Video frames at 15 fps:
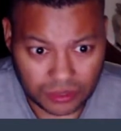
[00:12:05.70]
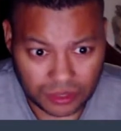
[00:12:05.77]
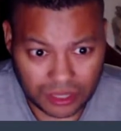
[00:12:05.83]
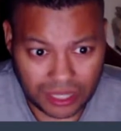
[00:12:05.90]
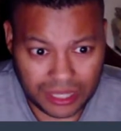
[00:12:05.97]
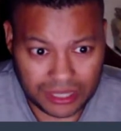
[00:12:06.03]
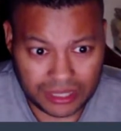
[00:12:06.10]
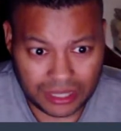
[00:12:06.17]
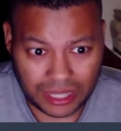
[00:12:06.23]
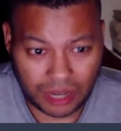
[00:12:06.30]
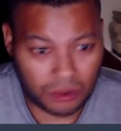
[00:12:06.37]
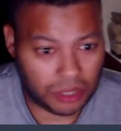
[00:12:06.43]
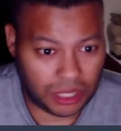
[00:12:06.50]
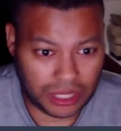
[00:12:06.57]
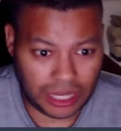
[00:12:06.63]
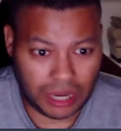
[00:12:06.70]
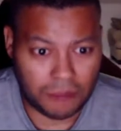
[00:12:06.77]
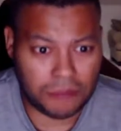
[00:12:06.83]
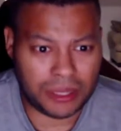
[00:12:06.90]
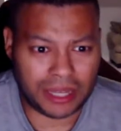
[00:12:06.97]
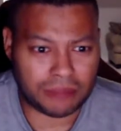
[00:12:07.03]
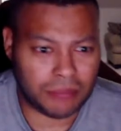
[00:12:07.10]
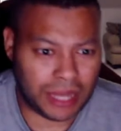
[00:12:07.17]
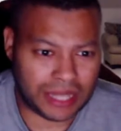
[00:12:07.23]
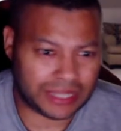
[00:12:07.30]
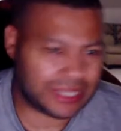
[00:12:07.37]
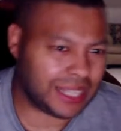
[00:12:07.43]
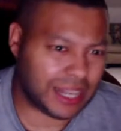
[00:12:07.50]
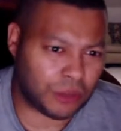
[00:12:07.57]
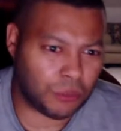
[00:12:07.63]
right? I I'd be like, man,
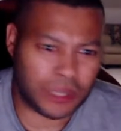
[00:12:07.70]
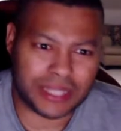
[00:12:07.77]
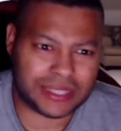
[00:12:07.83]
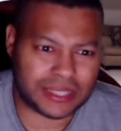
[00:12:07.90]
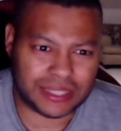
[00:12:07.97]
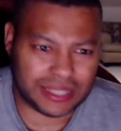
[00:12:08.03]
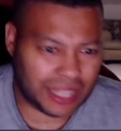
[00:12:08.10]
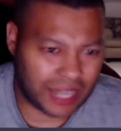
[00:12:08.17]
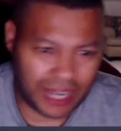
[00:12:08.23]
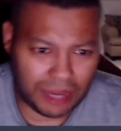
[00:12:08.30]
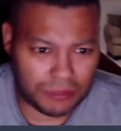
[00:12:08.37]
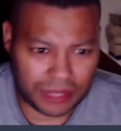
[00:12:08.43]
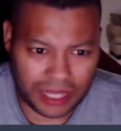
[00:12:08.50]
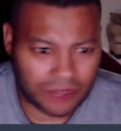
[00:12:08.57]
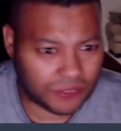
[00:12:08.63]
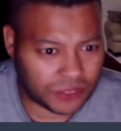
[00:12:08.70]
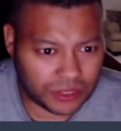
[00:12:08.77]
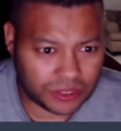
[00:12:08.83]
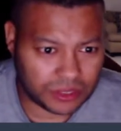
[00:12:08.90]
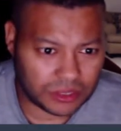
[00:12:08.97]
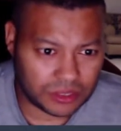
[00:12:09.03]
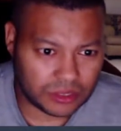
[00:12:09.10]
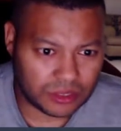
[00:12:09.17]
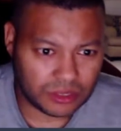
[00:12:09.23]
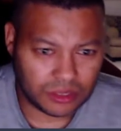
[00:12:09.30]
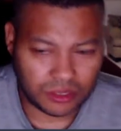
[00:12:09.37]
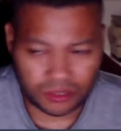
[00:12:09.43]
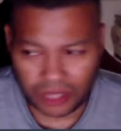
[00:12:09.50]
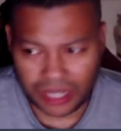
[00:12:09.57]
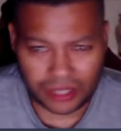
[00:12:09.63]
it's a lot of wasted time and effort
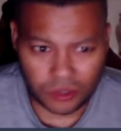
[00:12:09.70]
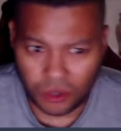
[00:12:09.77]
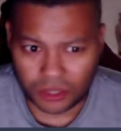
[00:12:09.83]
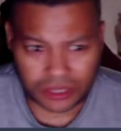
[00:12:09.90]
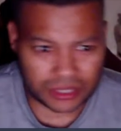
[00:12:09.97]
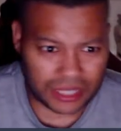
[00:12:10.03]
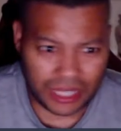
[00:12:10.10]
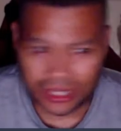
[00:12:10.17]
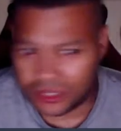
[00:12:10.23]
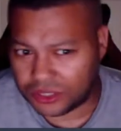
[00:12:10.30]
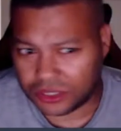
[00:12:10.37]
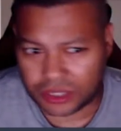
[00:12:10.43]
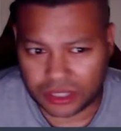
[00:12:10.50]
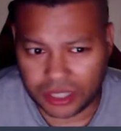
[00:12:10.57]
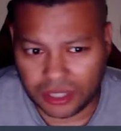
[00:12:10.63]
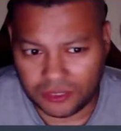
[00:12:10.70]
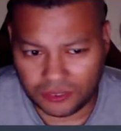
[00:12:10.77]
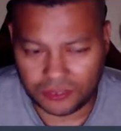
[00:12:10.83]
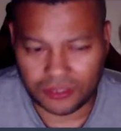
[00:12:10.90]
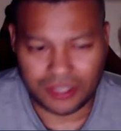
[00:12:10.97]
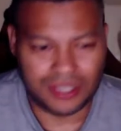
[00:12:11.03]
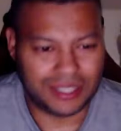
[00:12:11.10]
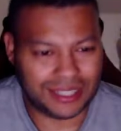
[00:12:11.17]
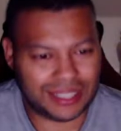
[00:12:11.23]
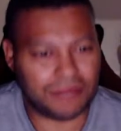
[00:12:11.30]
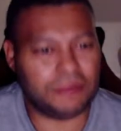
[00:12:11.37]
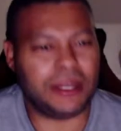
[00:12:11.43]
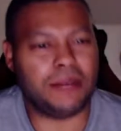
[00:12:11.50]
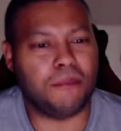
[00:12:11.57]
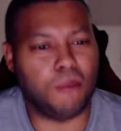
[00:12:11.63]
writing all this extra stuff because
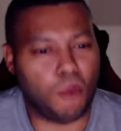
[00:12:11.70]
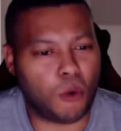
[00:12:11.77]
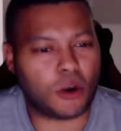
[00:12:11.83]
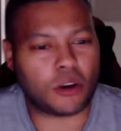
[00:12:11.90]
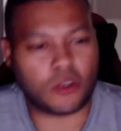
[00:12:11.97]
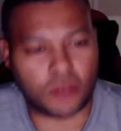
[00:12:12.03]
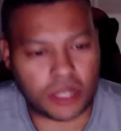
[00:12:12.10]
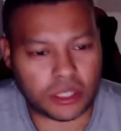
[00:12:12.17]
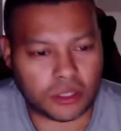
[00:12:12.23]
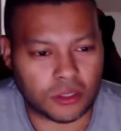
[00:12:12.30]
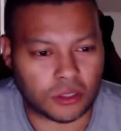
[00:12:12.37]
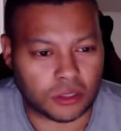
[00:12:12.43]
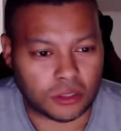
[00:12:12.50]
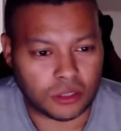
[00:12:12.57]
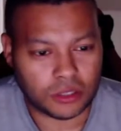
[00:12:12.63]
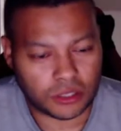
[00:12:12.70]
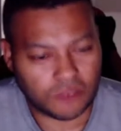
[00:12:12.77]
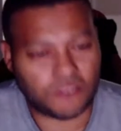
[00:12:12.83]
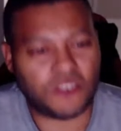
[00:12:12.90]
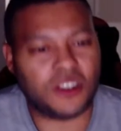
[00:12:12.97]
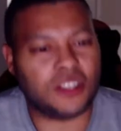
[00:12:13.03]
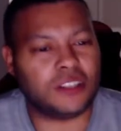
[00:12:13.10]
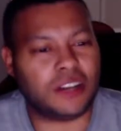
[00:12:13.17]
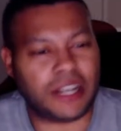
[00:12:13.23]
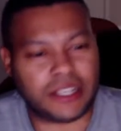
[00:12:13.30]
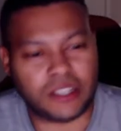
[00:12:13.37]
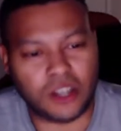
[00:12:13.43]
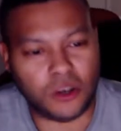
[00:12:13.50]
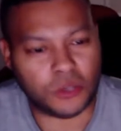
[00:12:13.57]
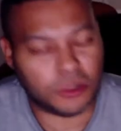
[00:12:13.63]
I'm being more critical. The further I
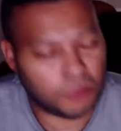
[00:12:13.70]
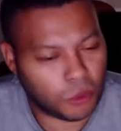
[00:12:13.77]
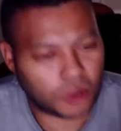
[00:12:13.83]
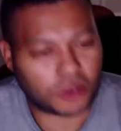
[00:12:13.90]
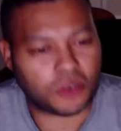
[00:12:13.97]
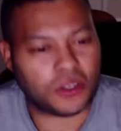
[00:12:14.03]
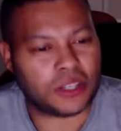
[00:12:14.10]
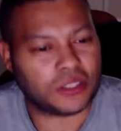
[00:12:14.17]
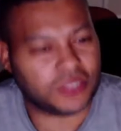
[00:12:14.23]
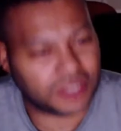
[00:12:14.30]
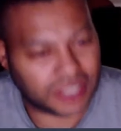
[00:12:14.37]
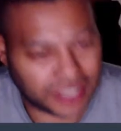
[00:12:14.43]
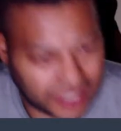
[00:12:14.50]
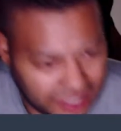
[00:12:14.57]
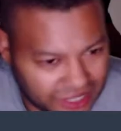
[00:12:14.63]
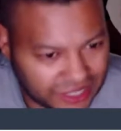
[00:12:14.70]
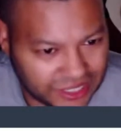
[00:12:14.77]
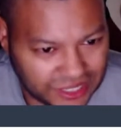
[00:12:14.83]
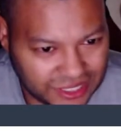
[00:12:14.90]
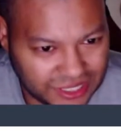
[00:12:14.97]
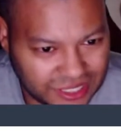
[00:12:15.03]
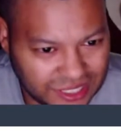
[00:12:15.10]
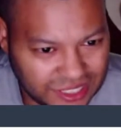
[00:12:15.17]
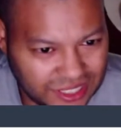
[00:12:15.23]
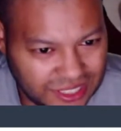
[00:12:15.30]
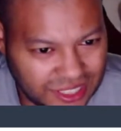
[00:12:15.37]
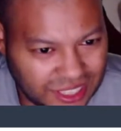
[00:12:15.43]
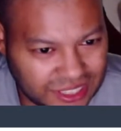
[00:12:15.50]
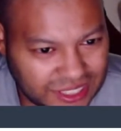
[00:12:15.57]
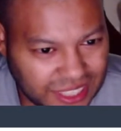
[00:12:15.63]
go, the more critical I get. You
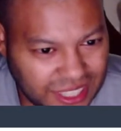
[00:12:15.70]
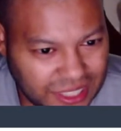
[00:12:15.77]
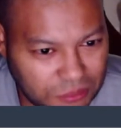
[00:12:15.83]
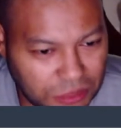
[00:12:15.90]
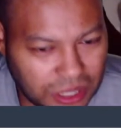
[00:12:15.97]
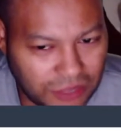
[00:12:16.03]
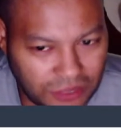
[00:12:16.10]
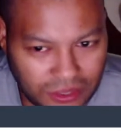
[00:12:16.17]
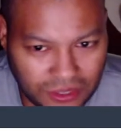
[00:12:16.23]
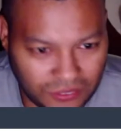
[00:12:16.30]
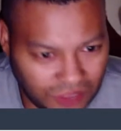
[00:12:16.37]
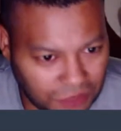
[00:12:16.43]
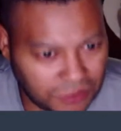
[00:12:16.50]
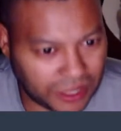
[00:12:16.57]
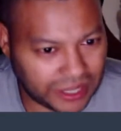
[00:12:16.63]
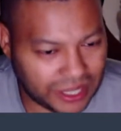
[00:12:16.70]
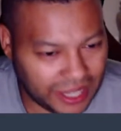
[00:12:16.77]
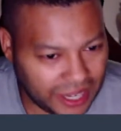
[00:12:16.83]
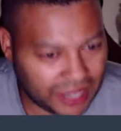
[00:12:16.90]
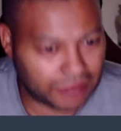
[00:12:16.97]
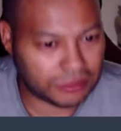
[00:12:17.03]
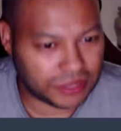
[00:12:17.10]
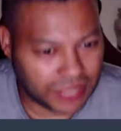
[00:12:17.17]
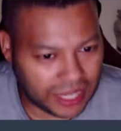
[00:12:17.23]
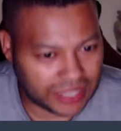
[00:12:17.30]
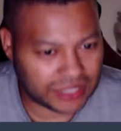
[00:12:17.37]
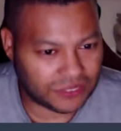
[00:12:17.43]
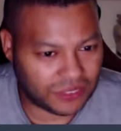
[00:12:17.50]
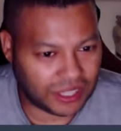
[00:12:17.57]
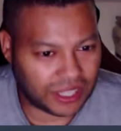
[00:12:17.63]
know what I'm saying? But I'm, if I'm like, hey, I'm
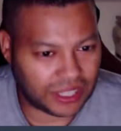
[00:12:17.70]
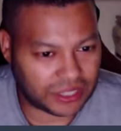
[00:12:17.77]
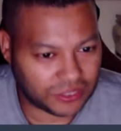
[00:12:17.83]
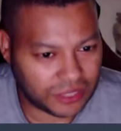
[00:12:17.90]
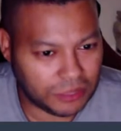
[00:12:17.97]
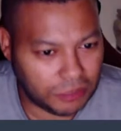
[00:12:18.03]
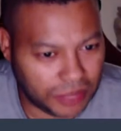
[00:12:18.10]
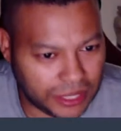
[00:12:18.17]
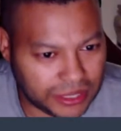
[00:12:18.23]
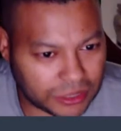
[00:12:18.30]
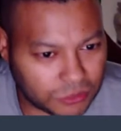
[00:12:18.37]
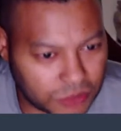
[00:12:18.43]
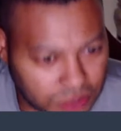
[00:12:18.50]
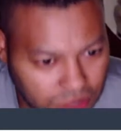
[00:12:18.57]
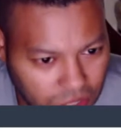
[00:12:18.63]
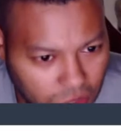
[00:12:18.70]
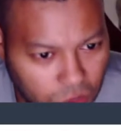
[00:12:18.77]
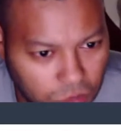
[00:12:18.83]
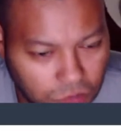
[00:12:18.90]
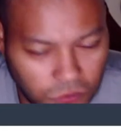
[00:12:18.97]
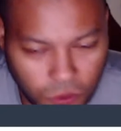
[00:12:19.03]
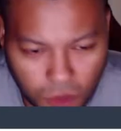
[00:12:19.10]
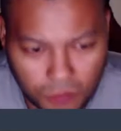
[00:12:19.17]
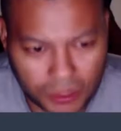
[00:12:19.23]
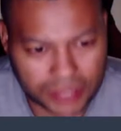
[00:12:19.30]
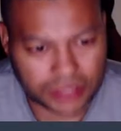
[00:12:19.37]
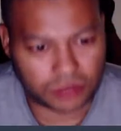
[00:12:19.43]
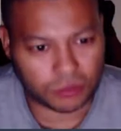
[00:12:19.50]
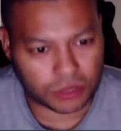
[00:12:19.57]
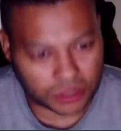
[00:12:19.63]
satisfied. Three pages was dope. Four
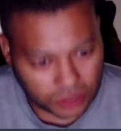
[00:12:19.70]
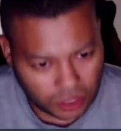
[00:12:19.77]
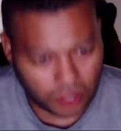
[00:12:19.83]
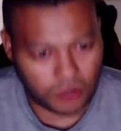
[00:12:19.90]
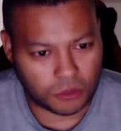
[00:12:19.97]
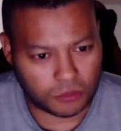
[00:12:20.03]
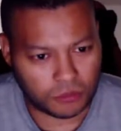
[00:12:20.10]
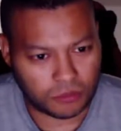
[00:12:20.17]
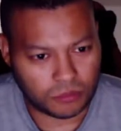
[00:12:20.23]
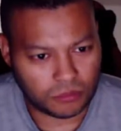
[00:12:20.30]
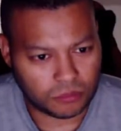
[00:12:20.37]
pages was dope.